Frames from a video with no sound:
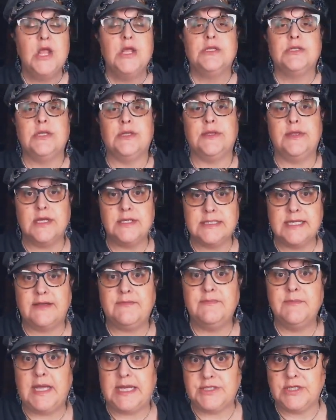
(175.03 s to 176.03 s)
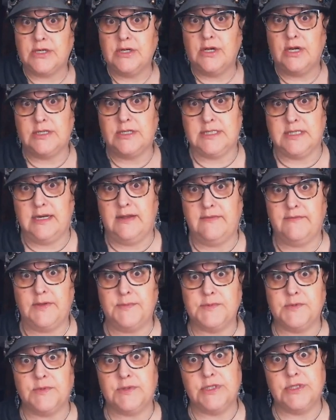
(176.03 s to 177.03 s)
So those have matching cards and
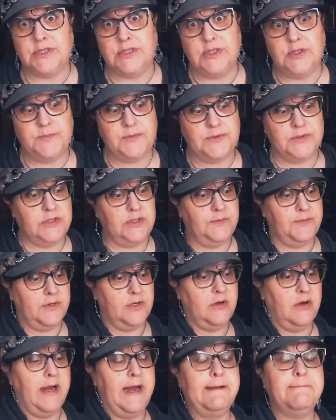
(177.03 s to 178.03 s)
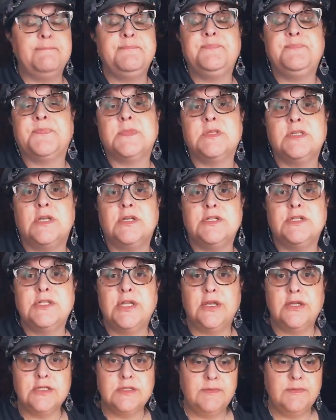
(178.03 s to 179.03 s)
envelopes, which is super, super great. So
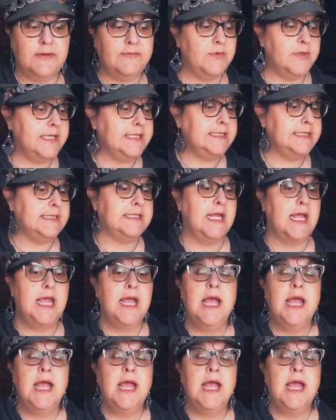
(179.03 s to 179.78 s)
excuse my voice.